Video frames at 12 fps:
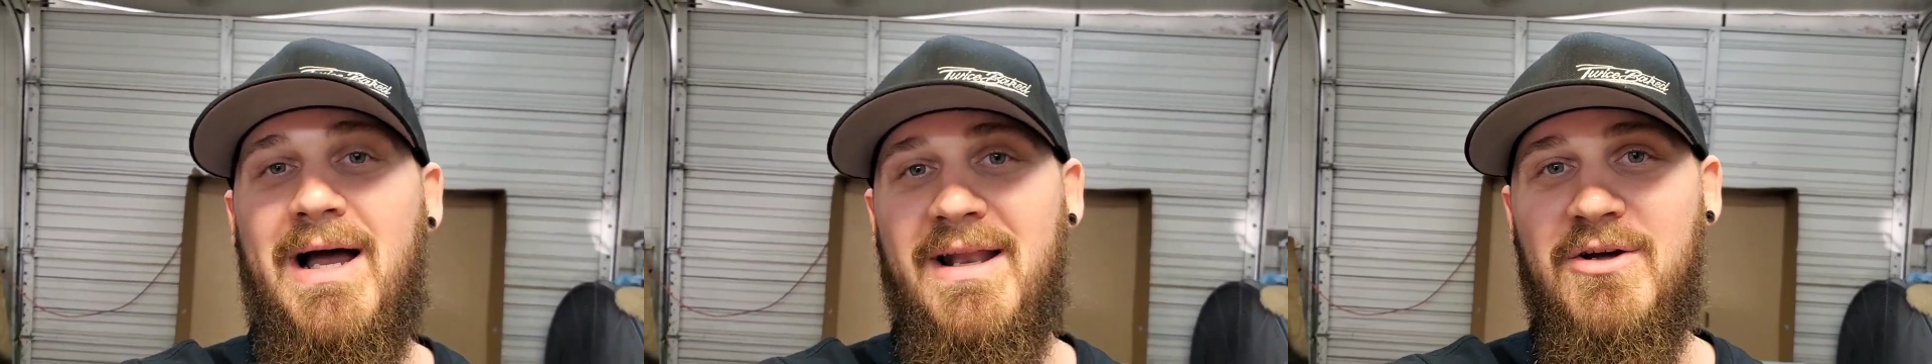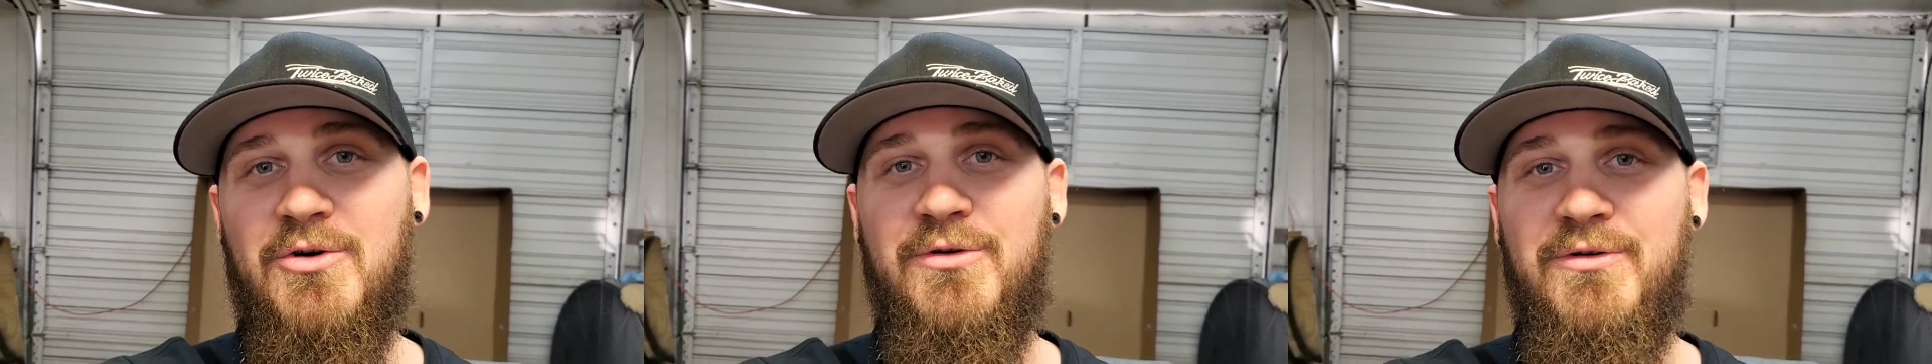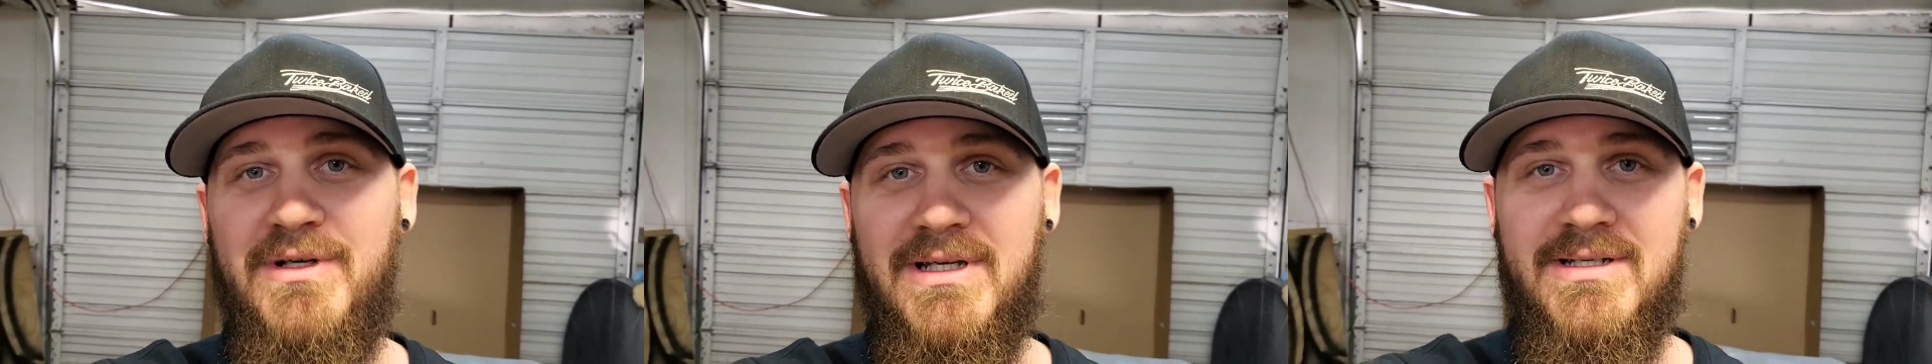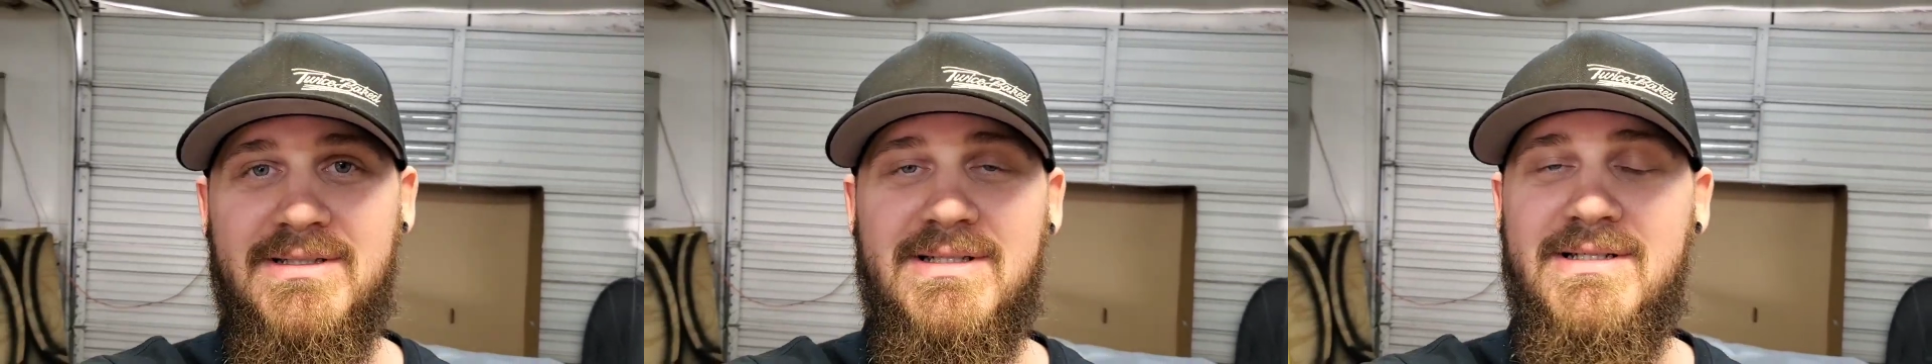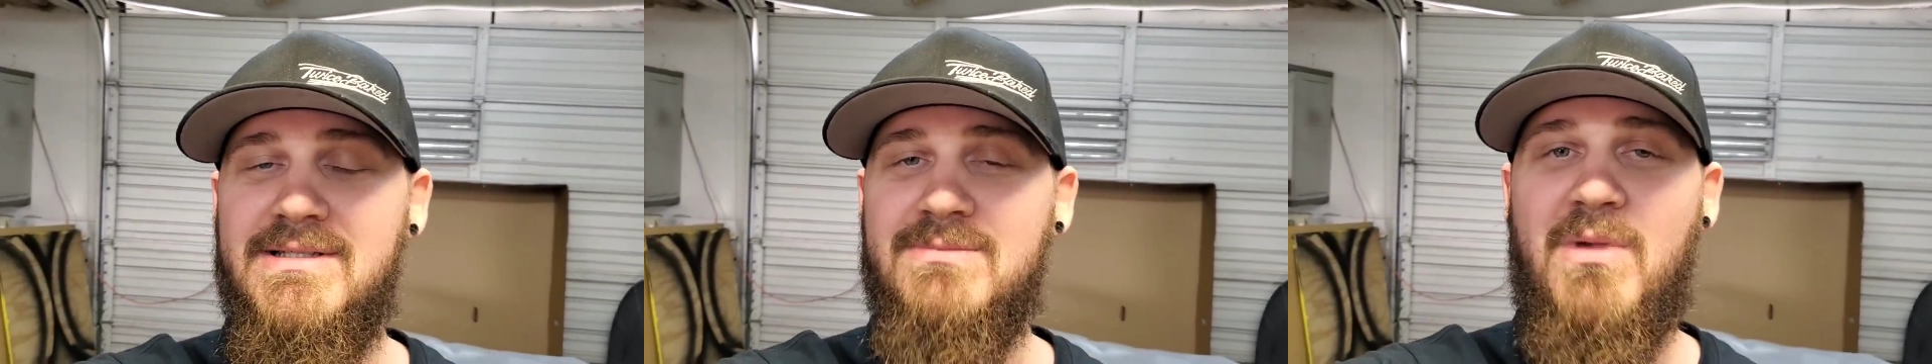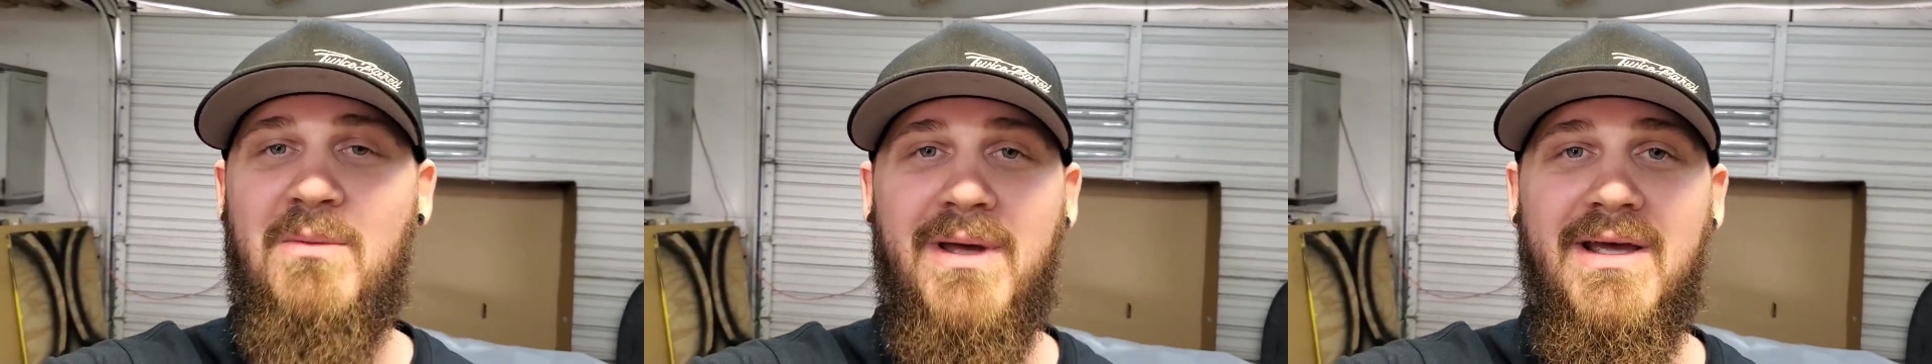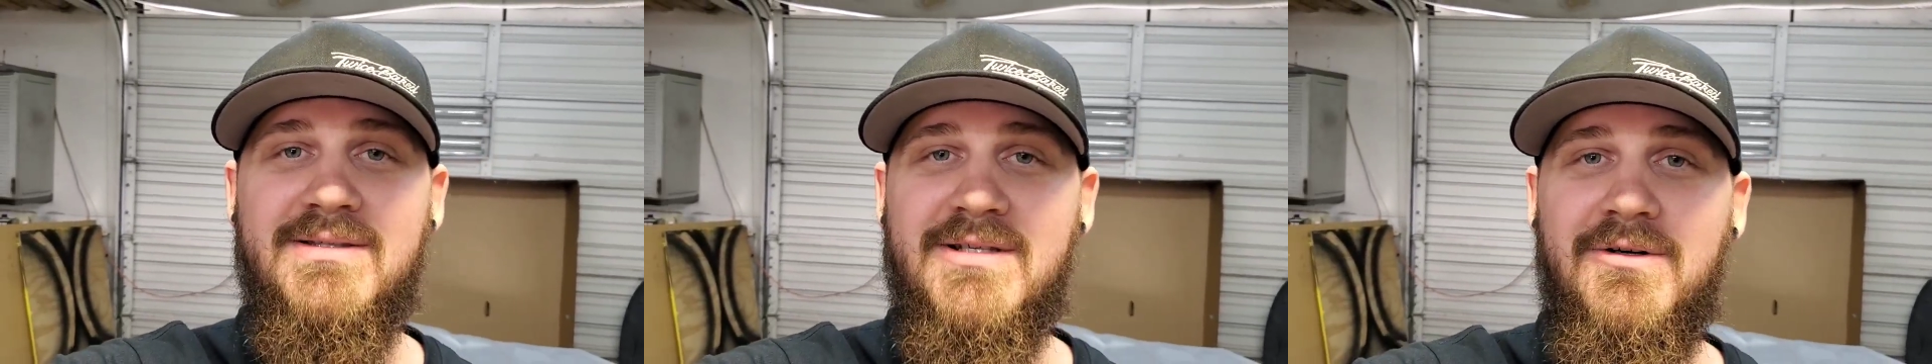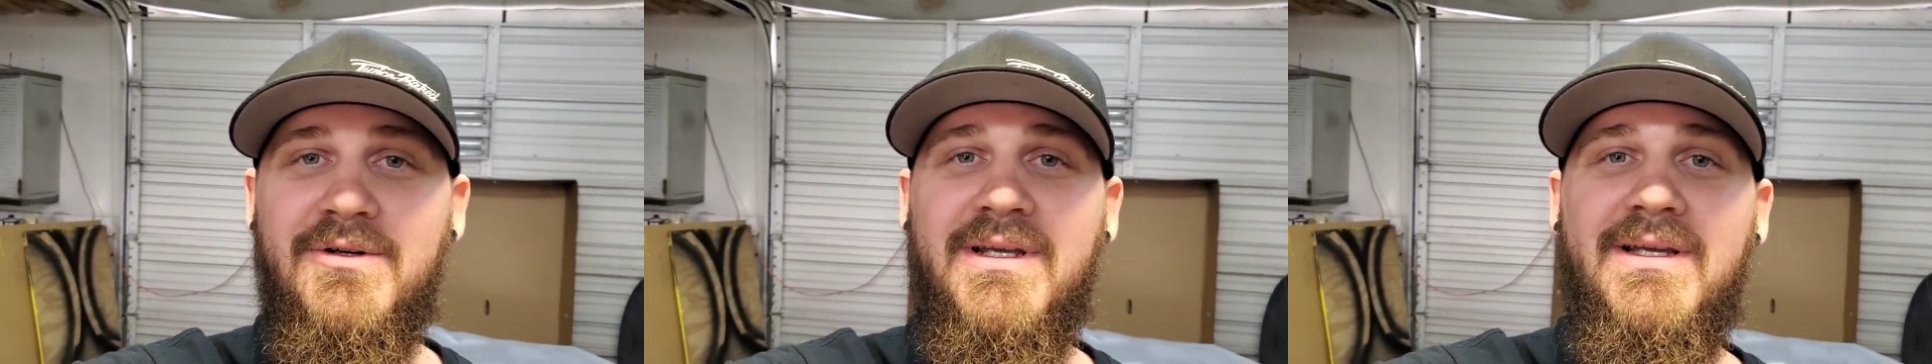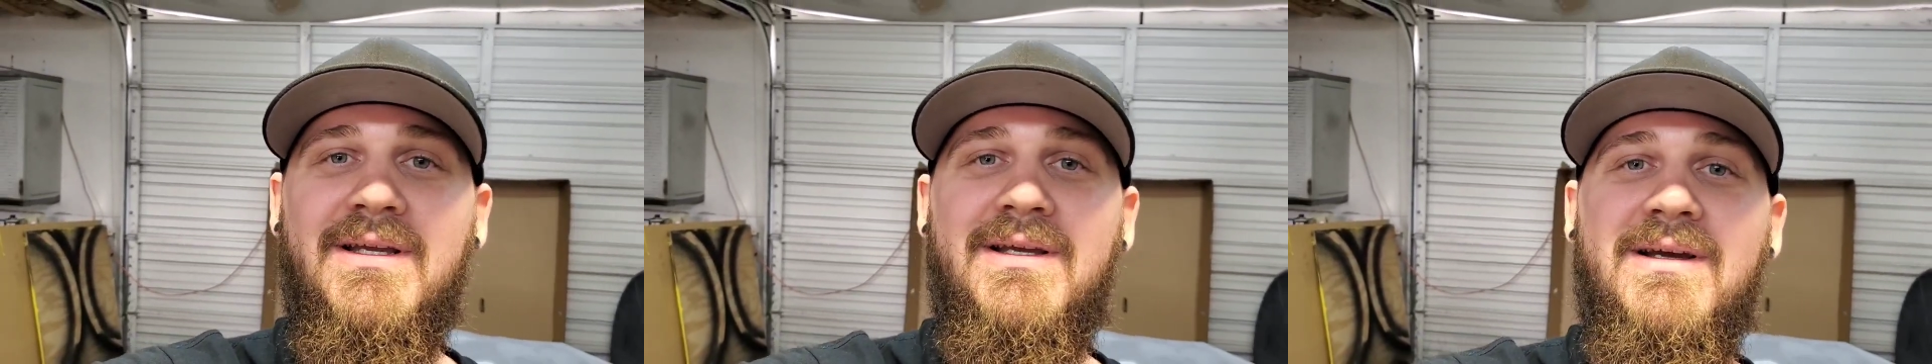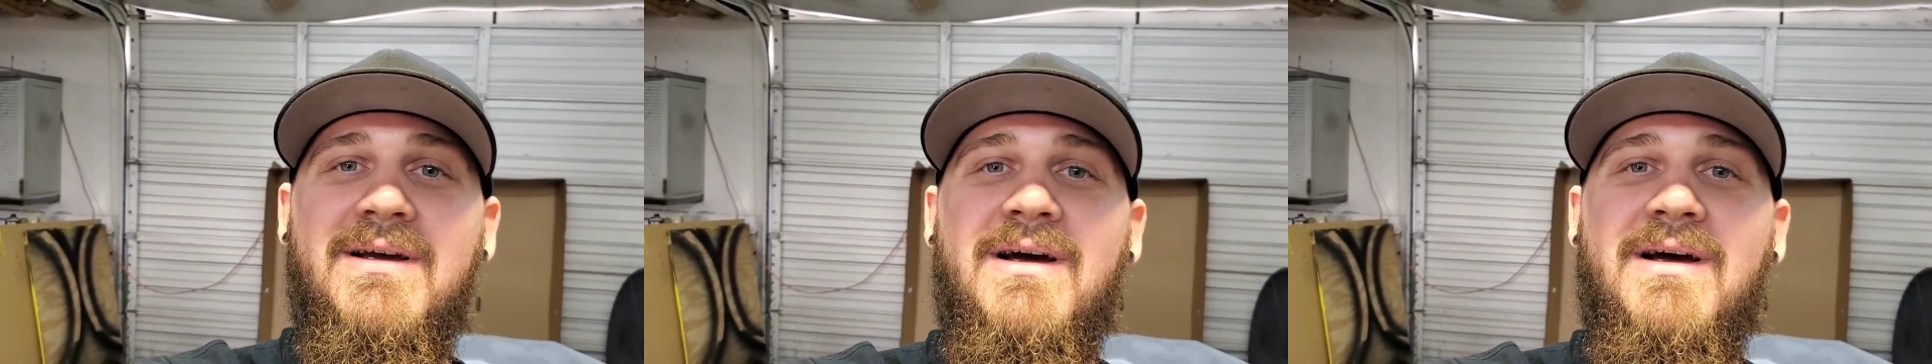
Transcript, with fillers: I know who he is. He's my man, Tony.